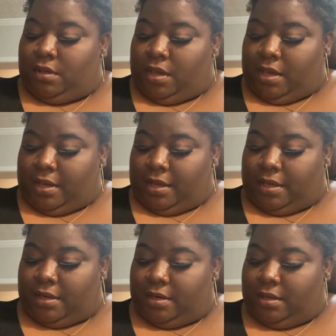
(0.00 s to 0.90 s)

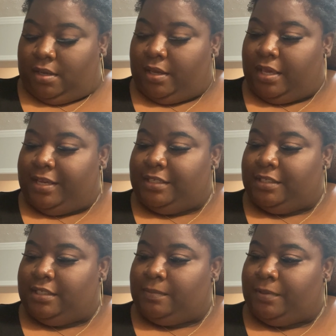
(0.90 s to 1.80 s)
And
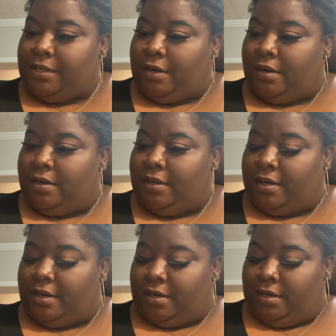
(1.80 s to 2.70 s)
Keisha just returned
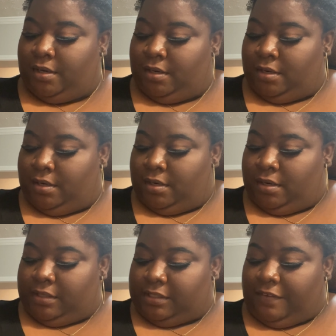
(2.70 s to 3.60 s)
her
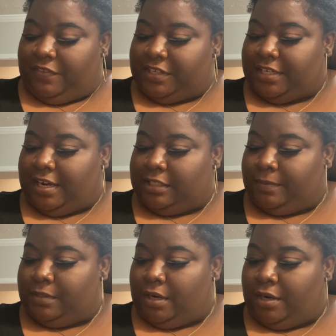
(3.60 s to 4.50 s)
stuff that she had to
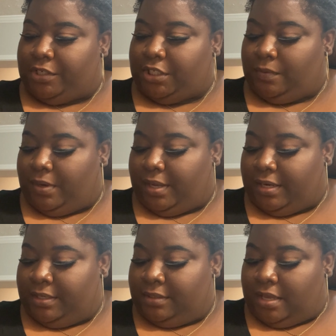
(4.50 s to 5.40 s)
return. She went
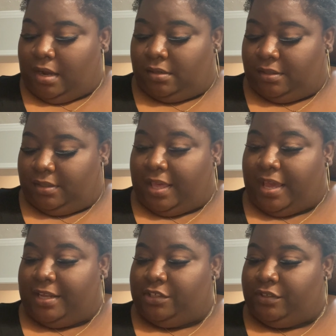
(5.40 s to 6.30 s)
in on the
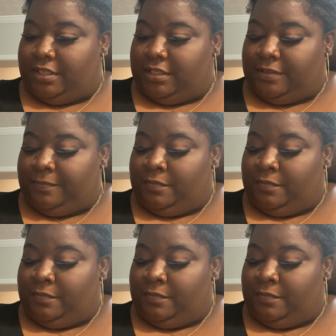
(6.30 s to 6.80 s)
entrance.